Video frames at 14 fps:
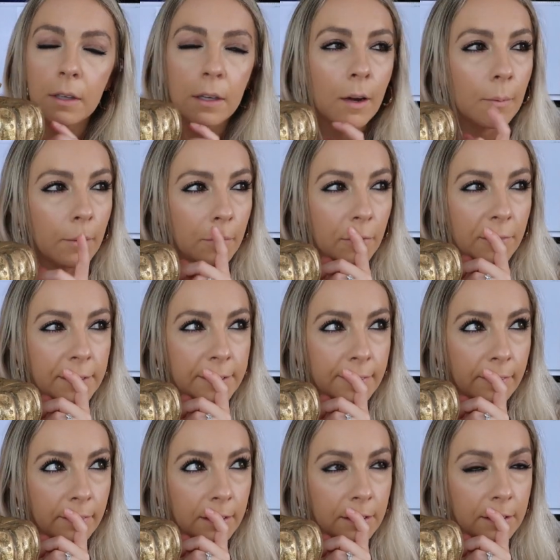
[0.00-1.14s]
I can't remember if it's
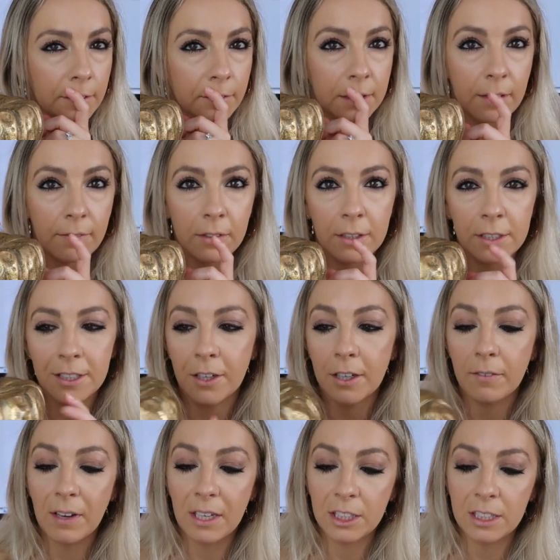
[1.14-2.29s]
$5.99 or $7.99.
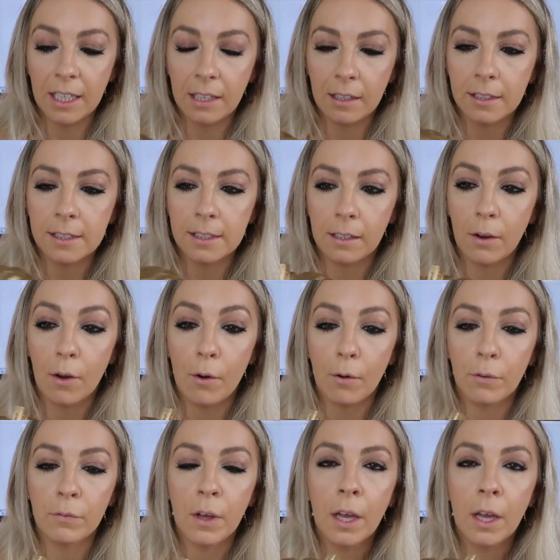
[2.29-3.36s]
I've actually taken the sticker off.